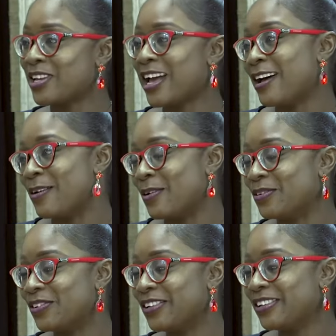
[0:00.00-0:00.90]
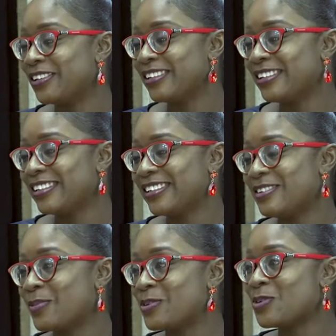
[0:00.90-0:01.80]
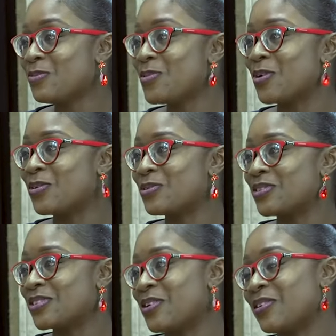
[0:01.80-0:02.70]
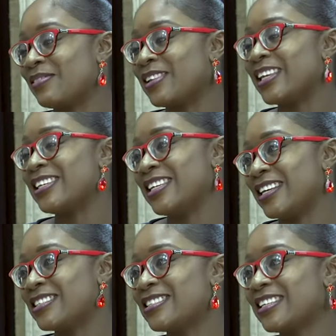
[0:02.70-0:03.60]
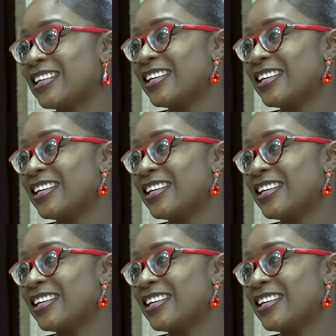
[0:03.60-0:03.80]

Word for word: How? But you told me your uncle is gone. I'm like, yes,